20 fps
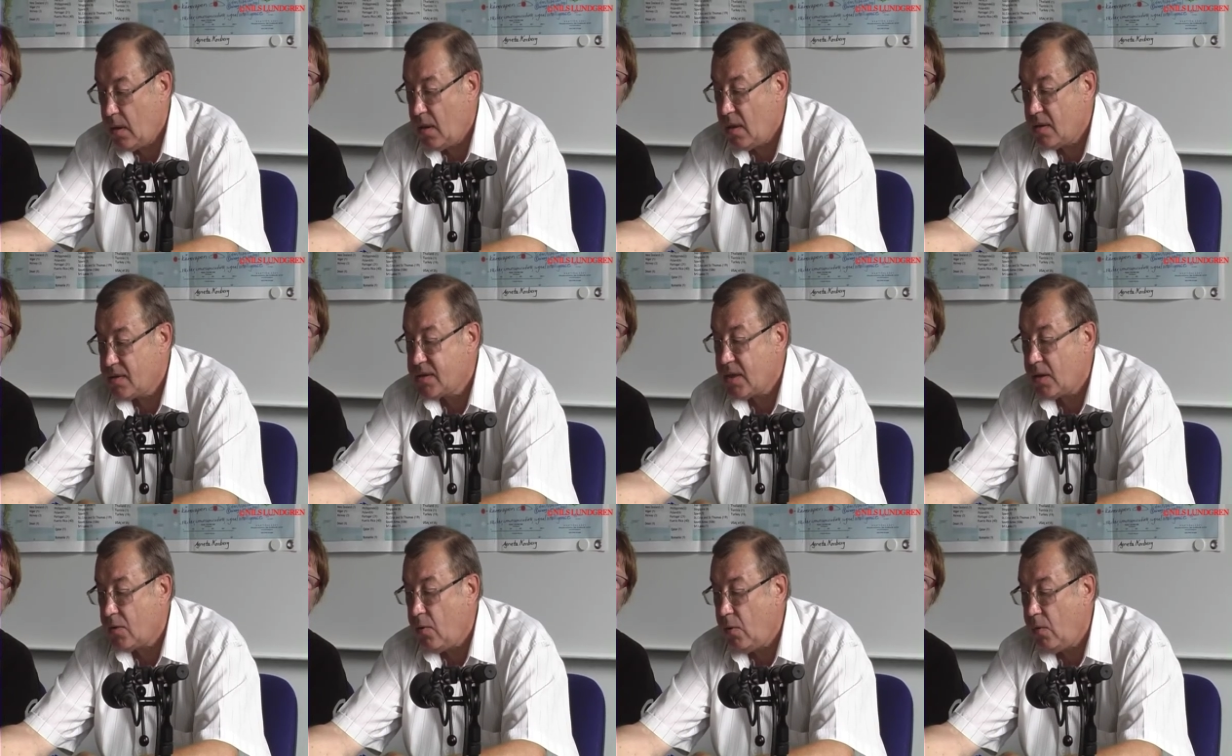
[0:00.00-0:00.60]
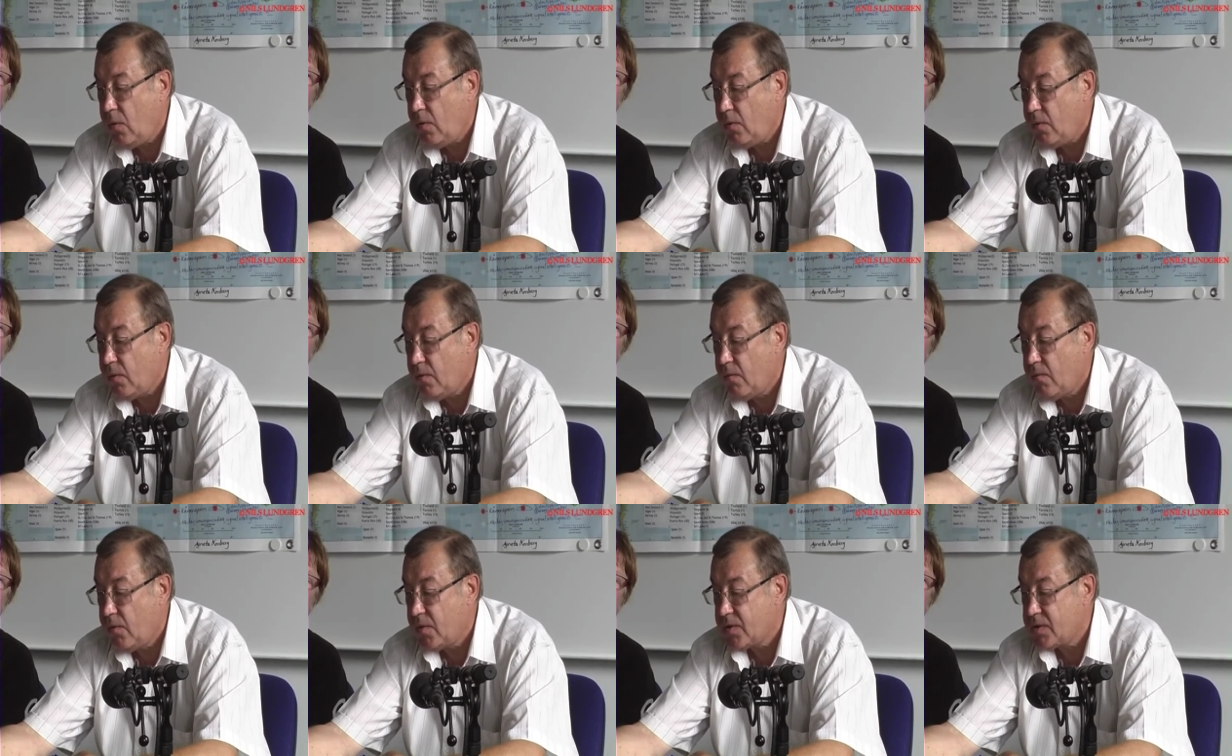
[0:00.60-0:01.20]
The call
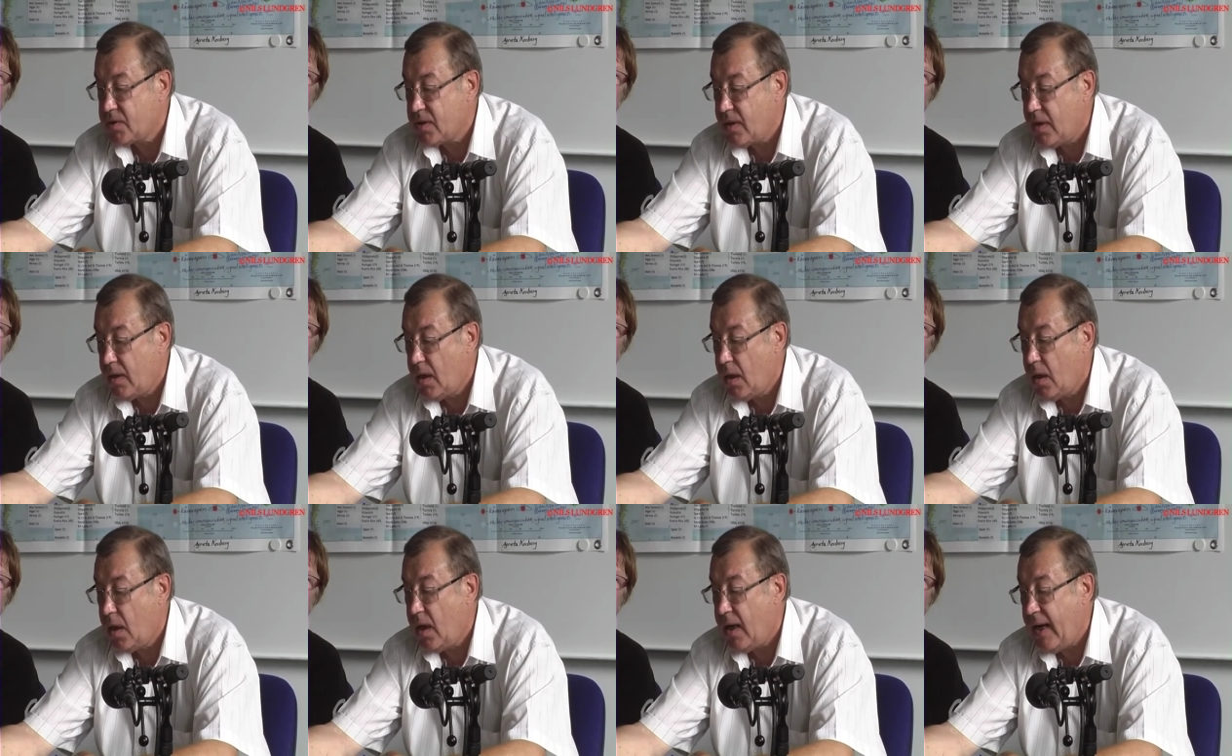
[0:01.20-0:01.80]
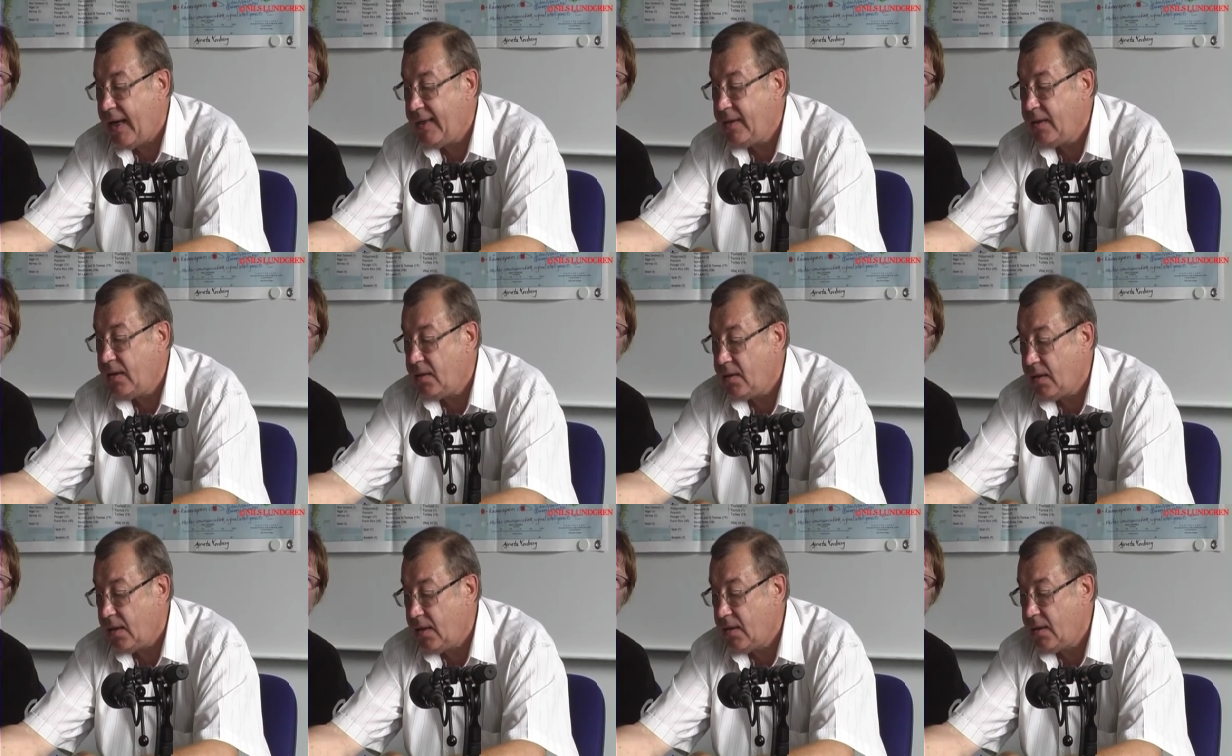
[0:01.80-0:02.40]
was
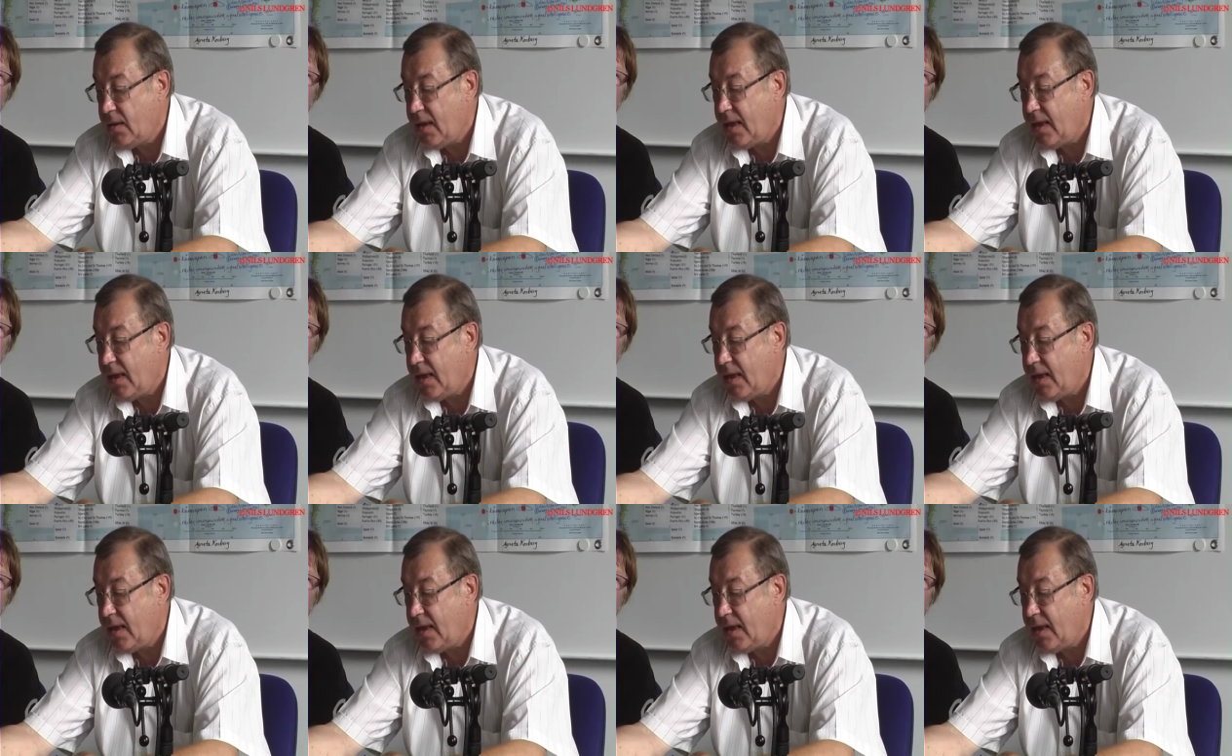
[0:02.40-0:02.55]
ended in